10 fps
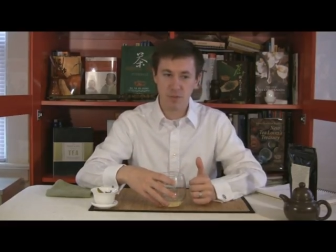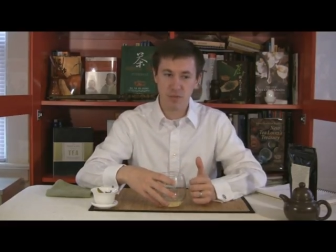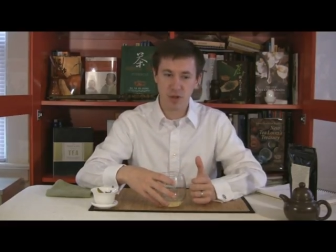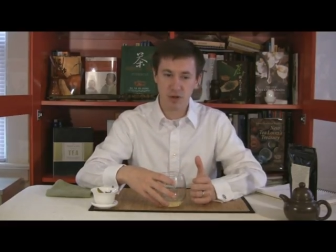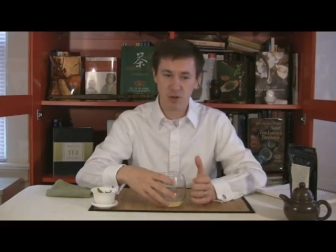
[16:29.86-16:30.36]
a
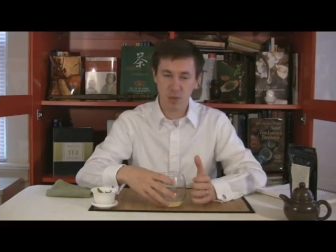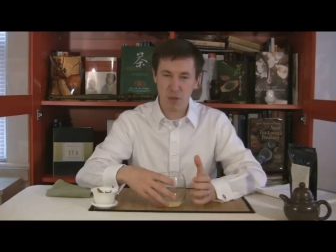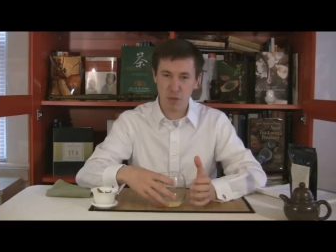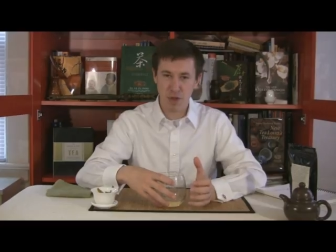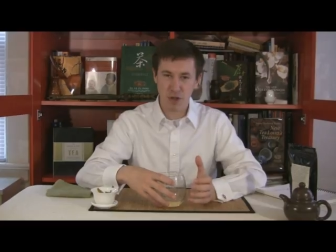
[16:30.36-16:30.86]
little
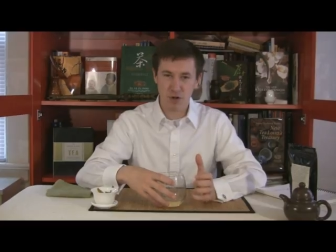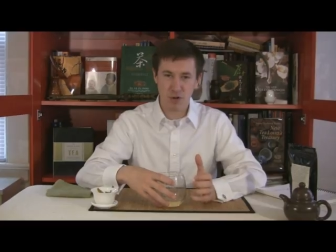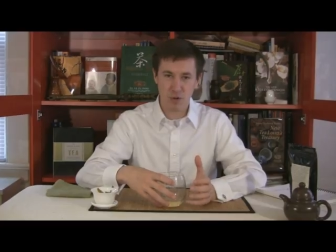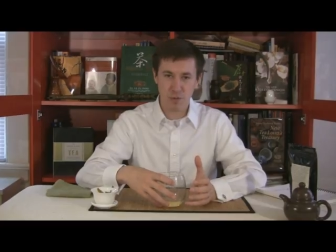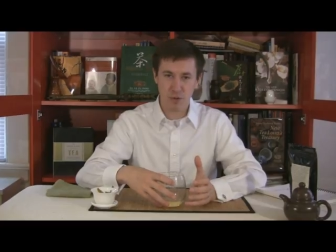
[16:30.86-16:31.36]
bit thicker
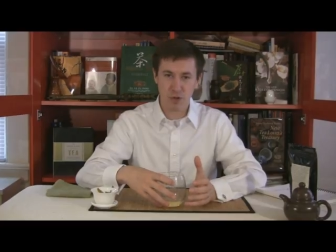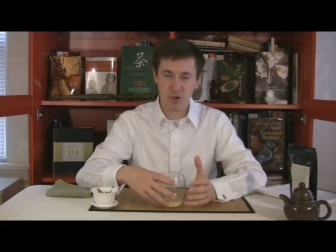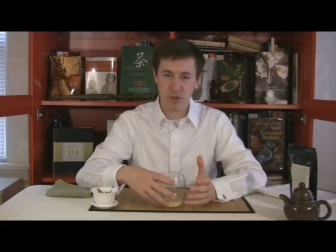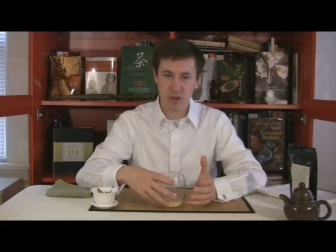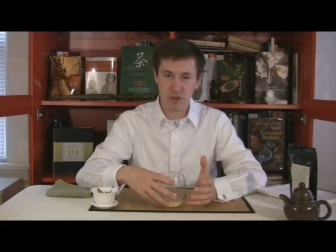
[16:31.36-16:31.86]
or
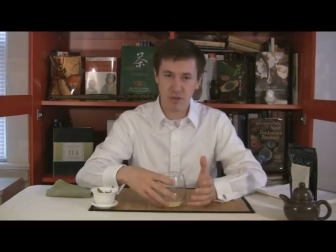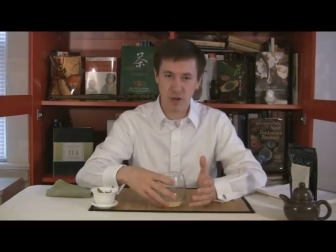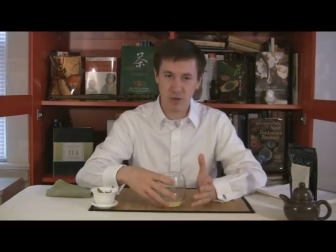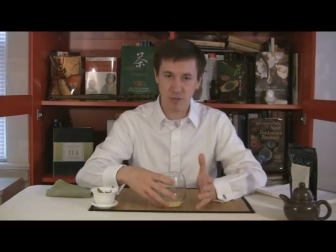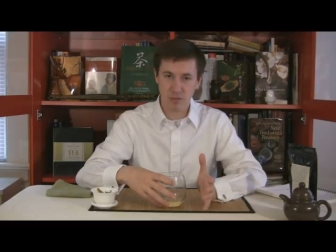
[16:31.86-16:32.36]
fuller than
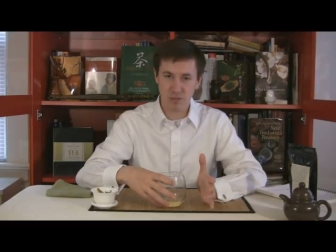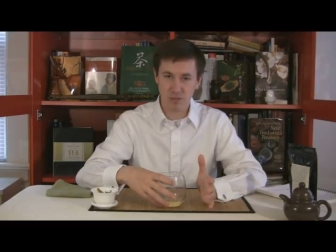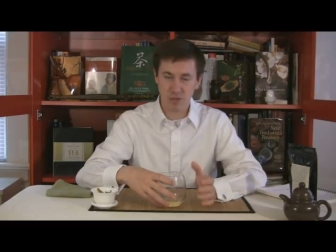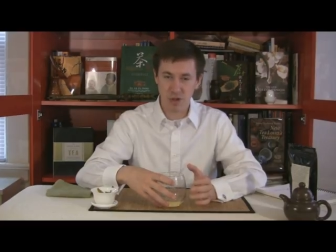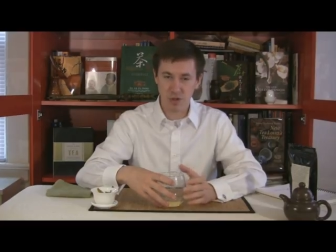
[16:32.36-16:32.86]

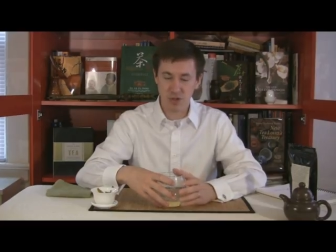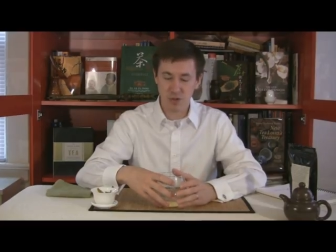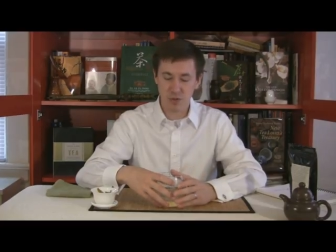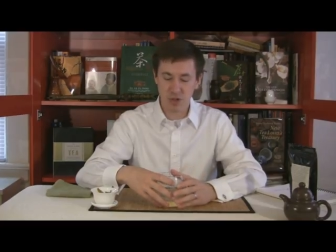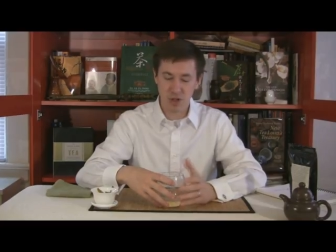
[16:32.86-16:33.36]
a
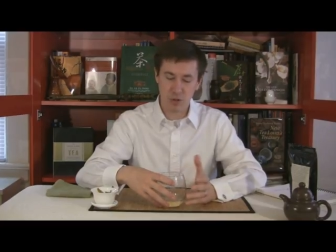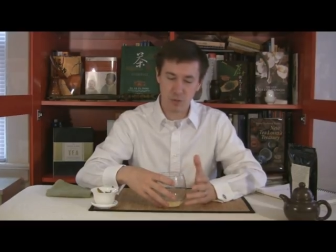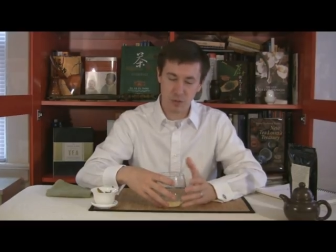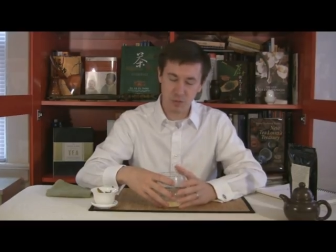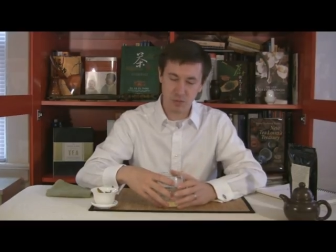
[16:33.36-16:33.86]
silver needle
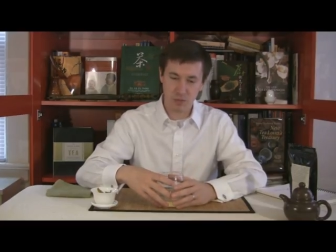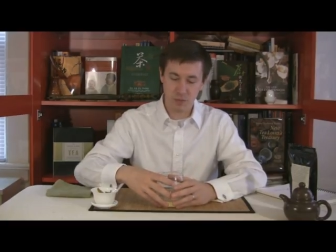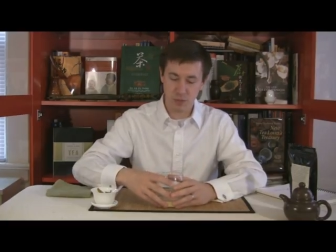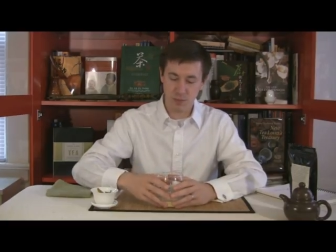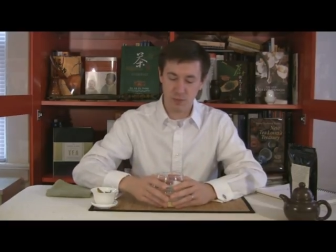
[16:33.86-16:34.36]
from
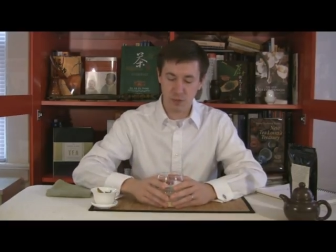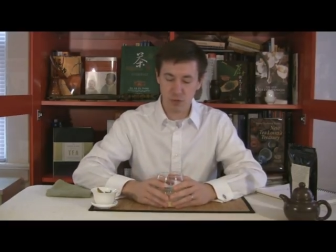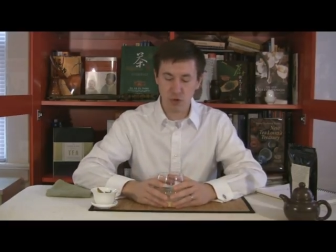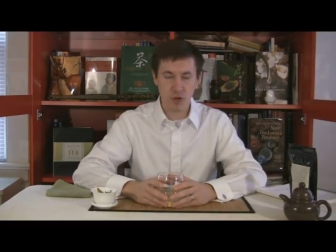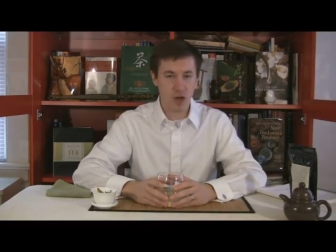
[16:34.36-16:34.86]

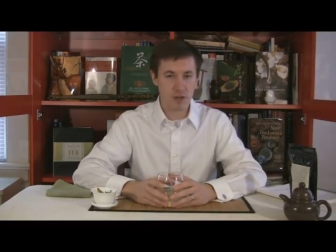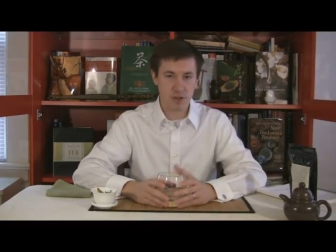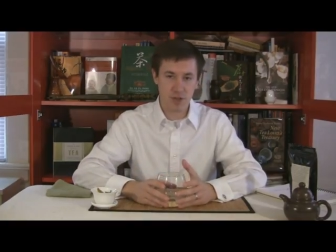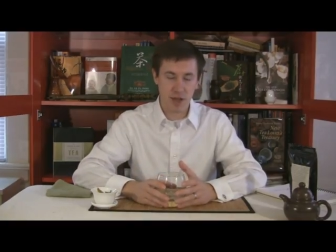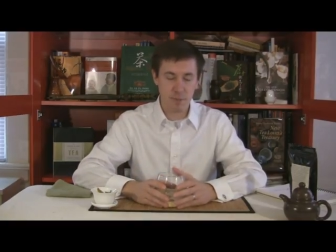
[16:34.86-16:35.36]
Yunnan,
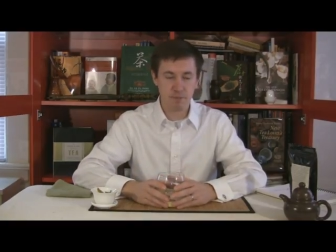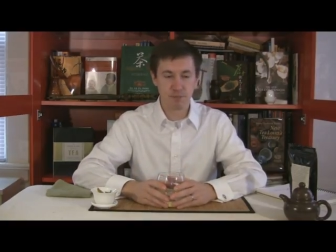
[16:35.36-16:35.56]
say.